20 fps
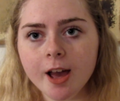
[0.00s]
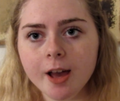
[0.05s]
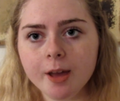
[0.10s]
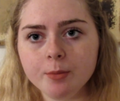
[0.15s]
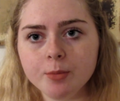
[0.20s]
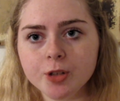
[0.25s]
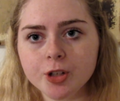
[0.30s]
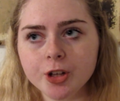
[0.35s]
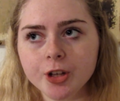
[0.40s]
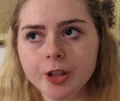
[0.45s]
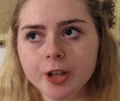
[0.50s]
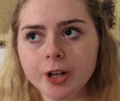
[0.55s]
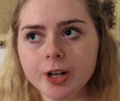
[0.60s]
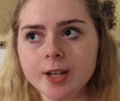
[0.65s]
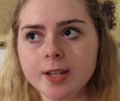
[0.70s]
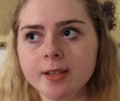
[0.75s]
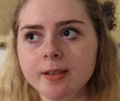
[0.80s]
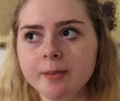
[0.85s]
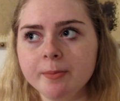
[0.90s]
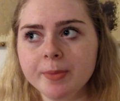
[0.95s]
I'm sure there
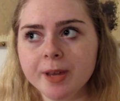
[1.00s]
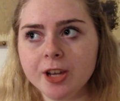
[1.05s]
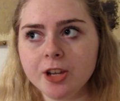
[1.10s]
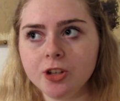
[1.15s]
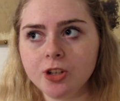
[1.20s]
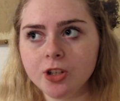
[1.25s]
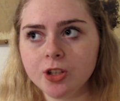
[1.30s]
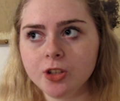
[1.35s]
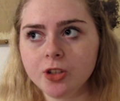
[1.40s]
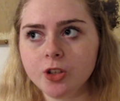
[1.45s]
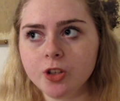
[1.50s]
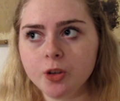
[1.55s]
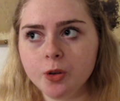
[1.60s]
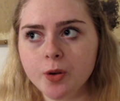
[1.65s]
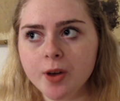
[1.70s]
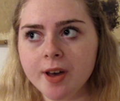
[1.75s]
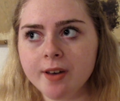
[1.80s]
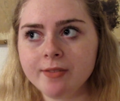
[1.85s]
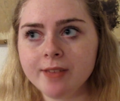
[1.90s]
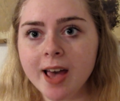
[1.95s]
are some patients
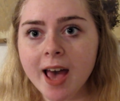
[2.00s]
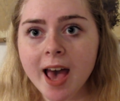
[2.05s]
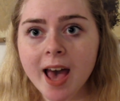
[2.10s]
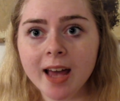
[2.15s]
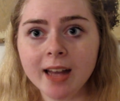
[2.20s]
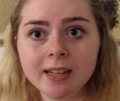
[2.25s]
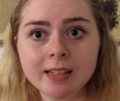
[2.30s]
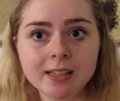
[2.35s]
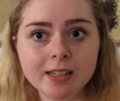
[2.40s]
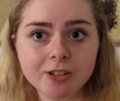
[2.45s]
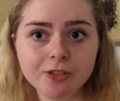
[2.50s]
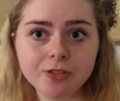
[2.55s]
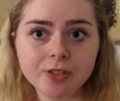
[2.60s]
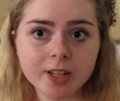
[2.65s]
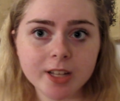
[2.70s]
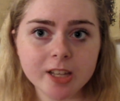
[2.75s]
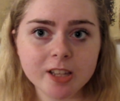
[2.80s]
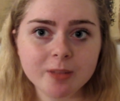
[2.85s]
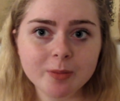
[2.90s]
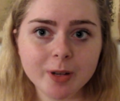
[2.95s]
who have had
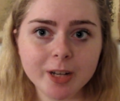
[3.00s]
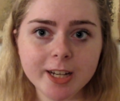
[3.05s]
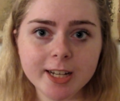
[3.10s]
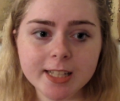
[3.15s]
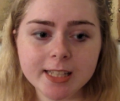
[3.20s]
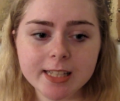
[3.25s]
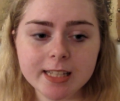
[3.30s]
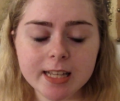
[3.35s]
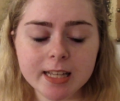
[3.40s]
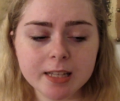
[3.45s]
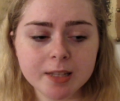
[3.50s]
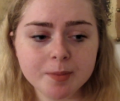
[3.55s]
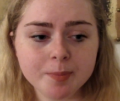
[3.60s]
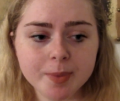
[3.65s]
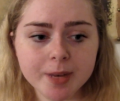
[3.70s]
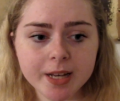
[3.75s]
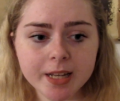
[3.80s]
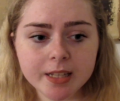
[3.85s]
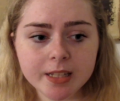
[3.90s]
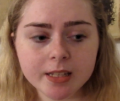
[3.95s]
different experiences,
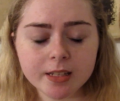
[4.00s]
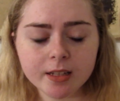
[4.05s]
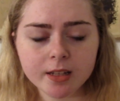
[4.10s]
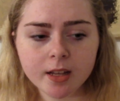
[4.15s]
but